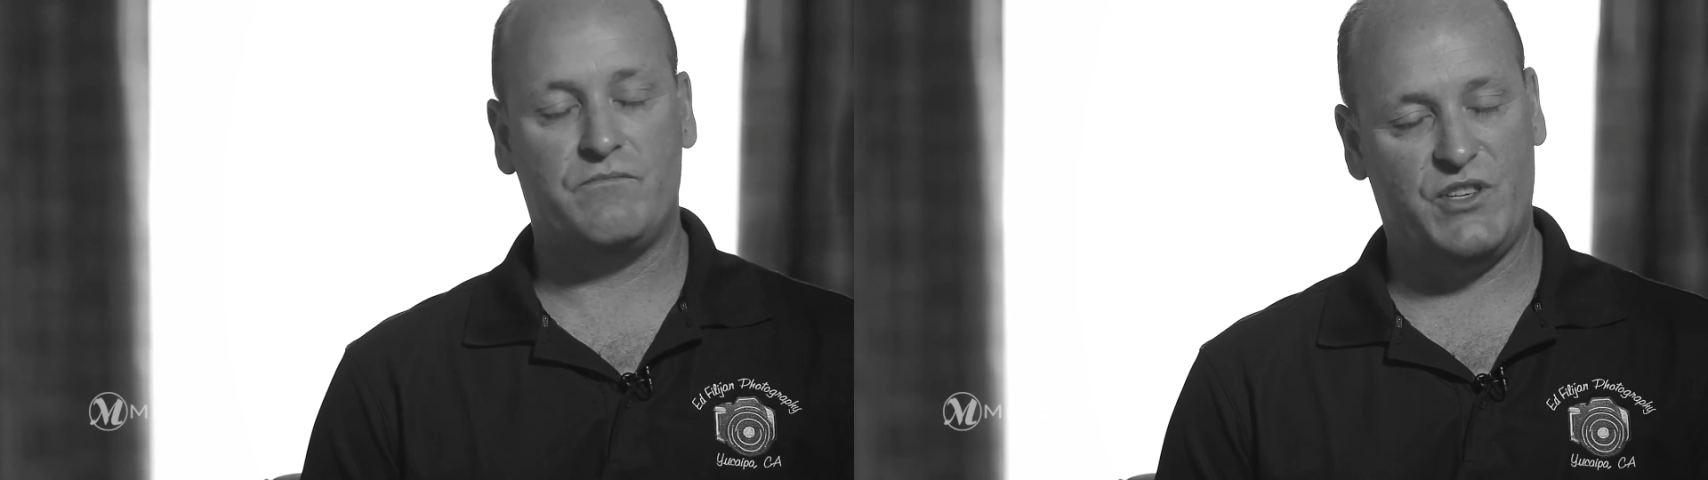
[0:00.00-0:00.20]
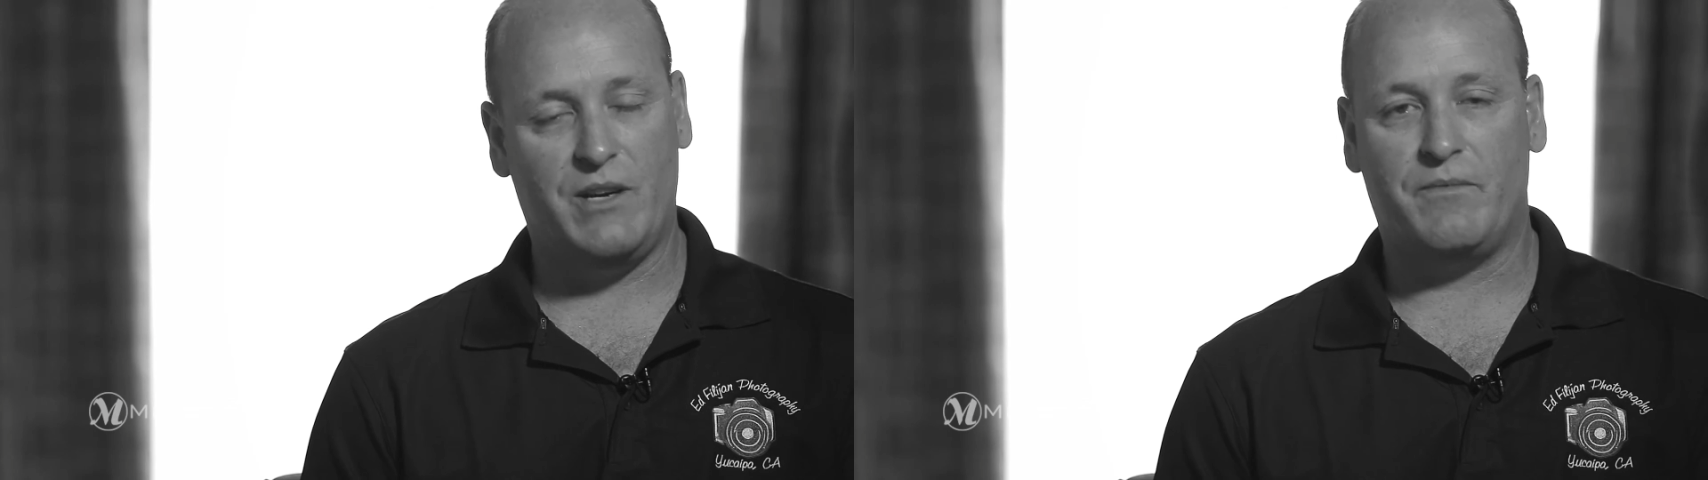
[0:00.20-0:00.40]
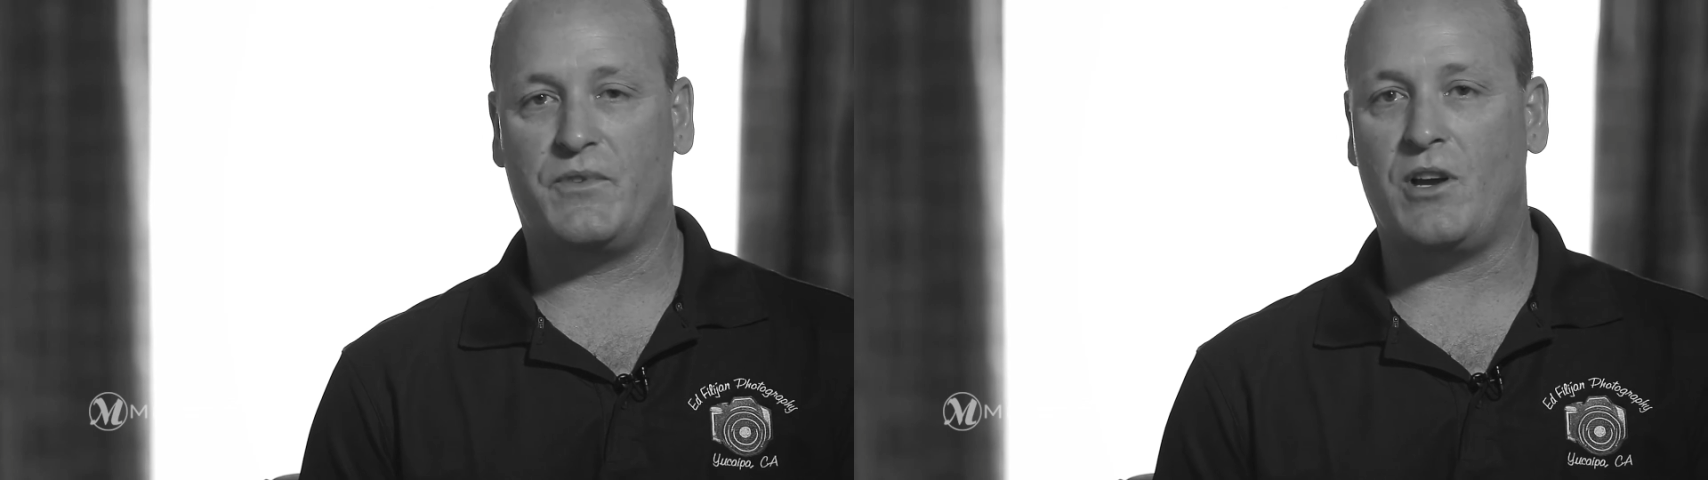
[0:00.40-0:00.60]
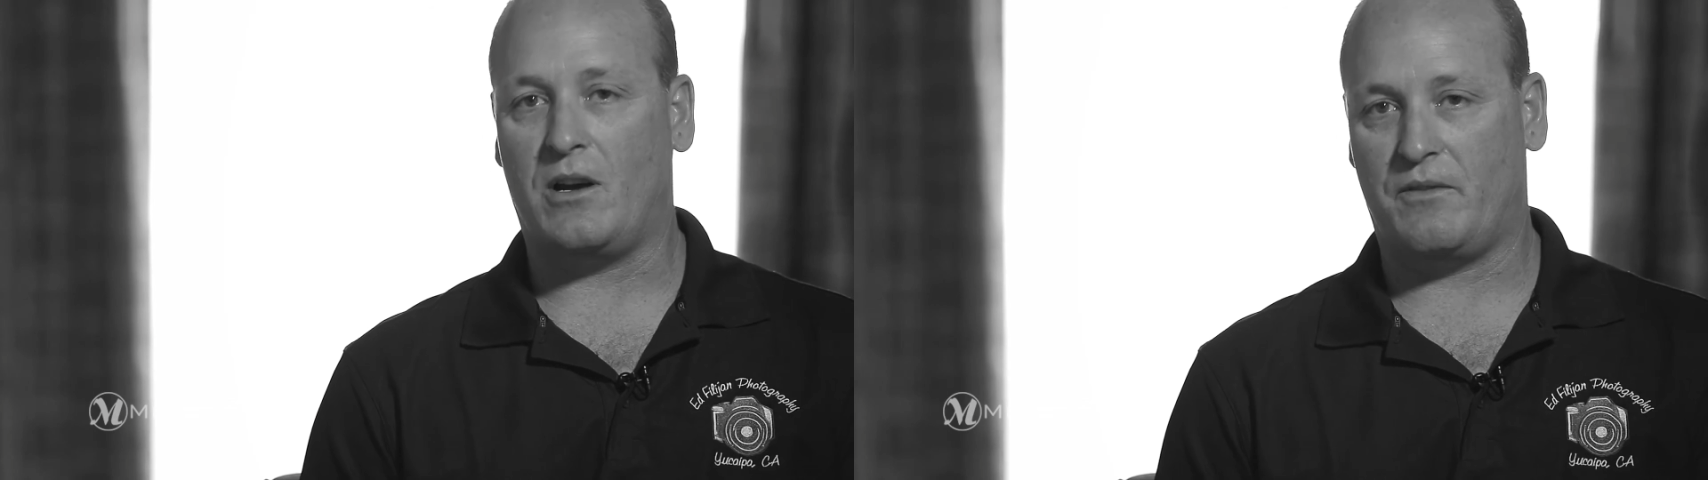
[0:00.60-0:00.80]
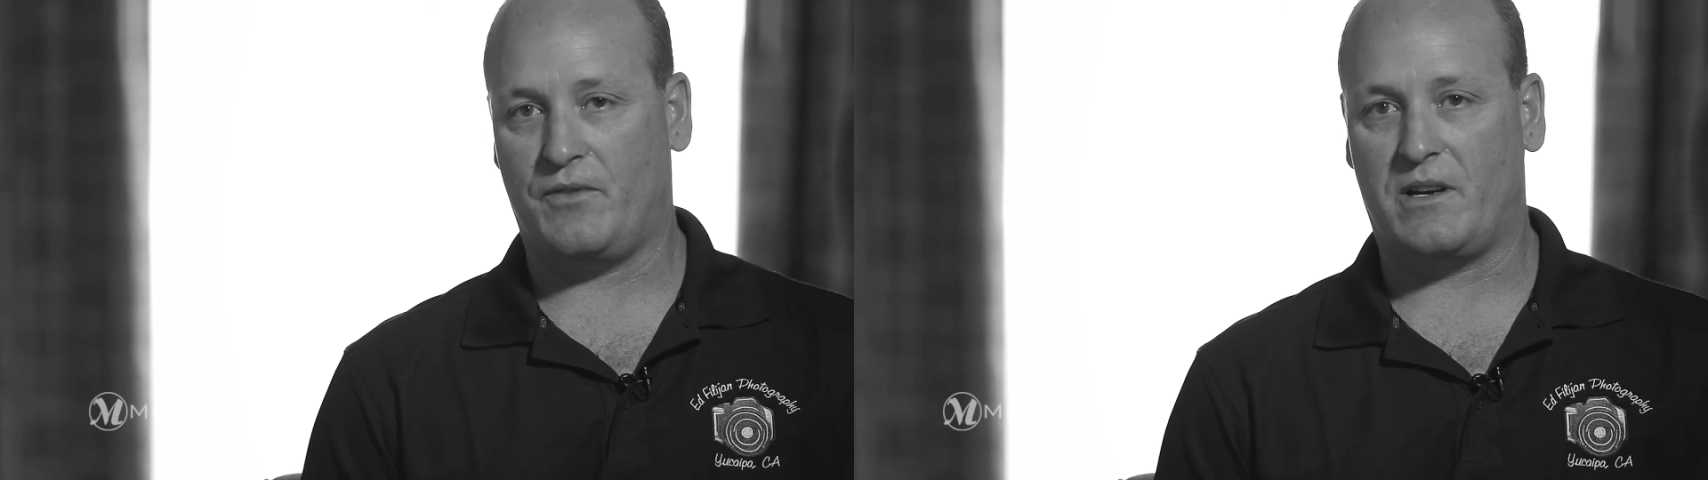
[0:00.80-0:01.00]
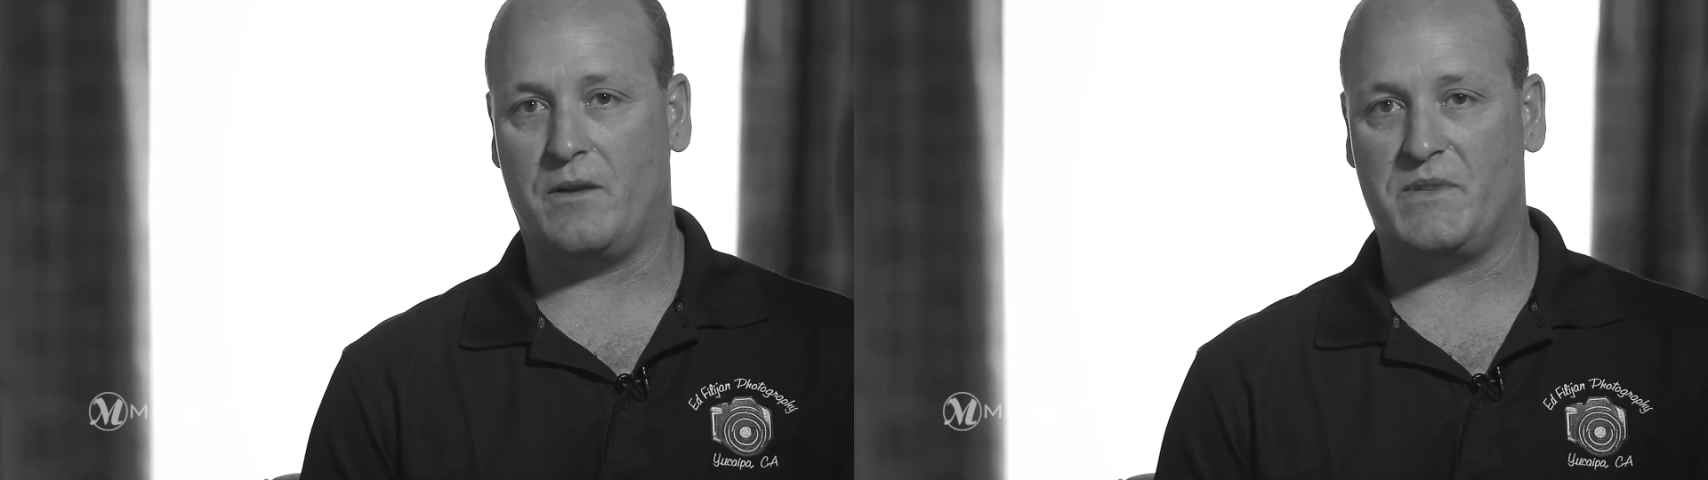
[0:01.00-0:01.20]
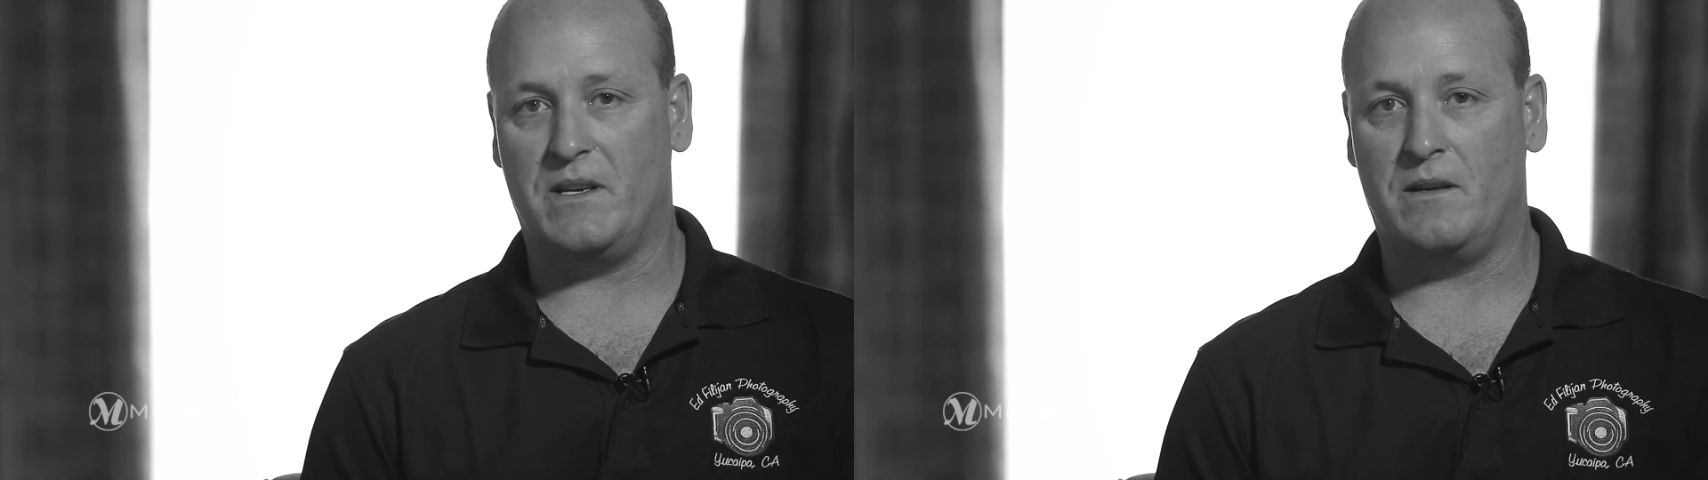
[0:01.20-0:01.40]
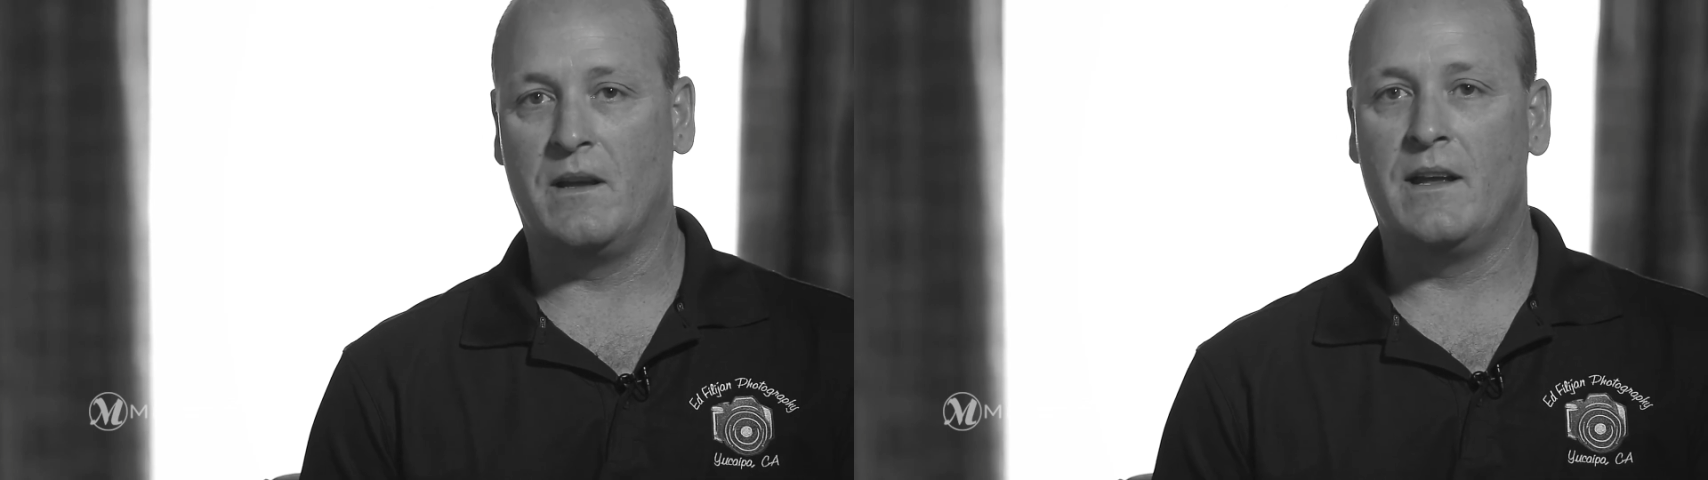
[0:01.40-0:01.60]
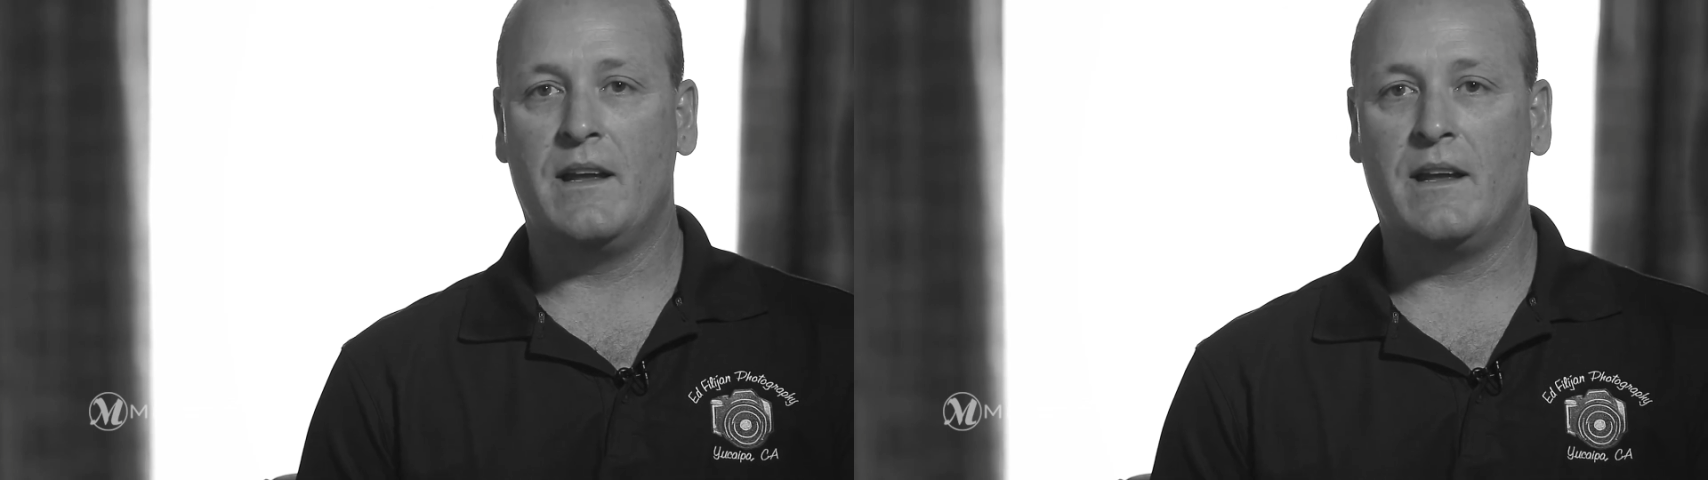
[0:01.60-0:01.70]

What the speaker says: cheap photographer comes in.